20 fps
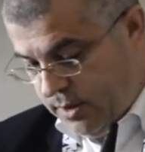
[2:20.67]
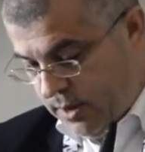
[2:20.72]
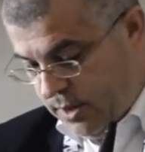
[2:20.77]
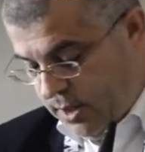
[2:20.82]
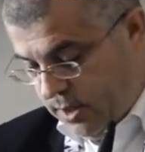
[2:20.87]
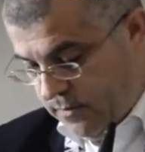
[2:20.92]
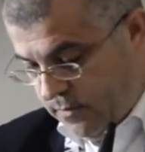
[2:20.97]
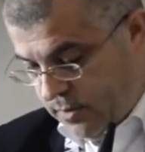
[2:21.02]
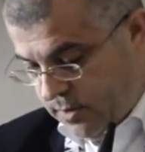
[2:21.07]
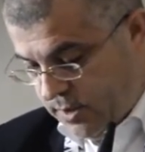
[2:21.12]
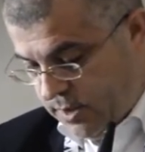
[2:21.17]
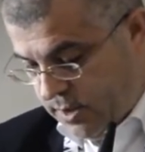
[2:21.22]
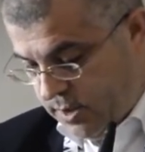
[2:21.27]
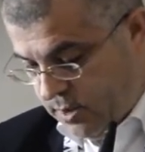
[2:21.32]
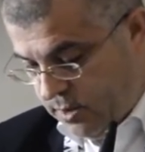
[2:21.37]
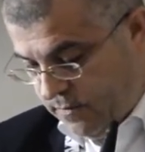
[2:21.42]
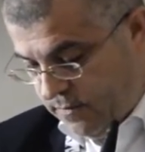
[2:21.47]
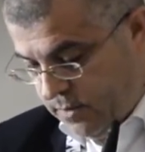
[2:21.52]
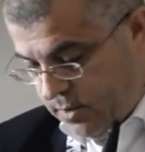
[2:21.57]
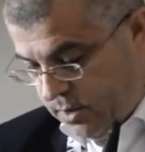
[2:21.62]
it was
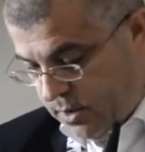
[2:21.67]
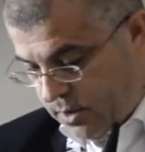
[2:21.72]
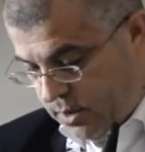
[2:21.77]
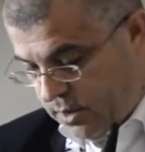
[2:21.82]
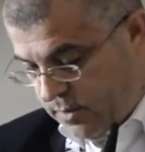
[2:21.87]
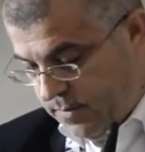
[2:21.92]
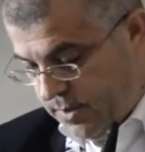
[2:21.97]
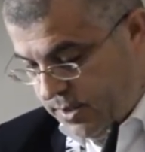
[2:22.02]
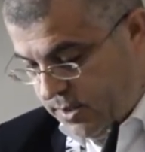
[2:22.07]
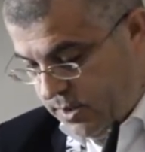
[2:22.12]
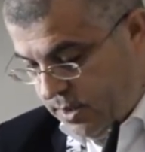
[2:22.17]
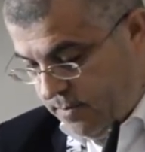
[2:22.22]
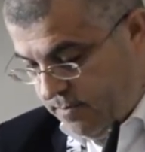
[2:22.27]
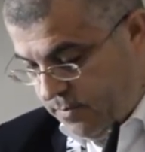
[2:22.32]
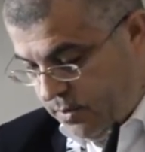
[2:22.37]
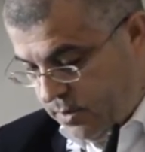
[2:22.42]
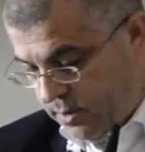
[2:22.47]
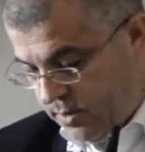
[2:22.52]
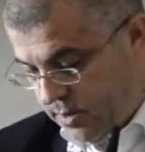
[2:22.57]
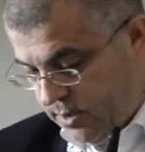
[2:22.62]
of the utmost
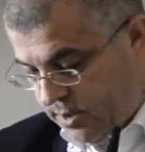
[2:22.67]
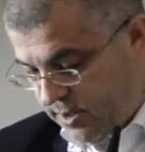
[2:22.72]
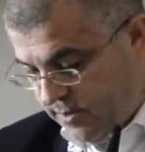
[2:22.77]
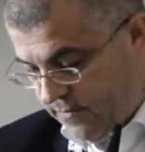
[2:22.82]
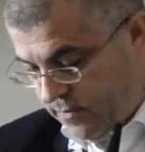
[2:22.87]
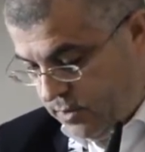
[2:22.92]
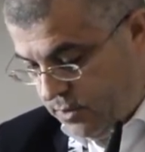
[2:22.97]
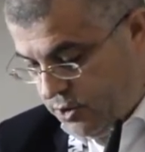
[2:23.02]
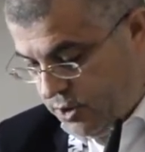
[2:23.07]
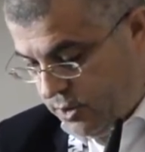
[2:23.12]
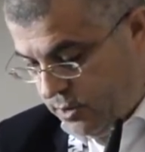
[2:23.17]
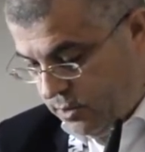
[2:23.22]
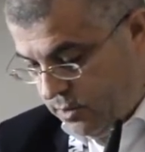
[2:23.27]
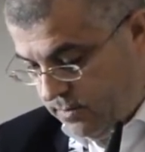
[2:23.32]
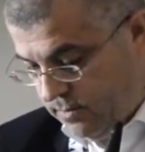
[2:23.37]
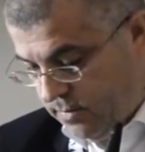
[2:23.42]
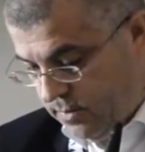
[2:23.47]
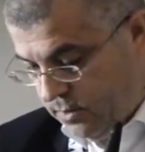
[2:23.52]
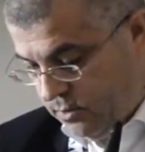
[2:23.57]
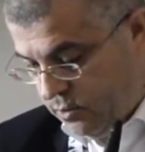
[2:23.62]
importance for Jerome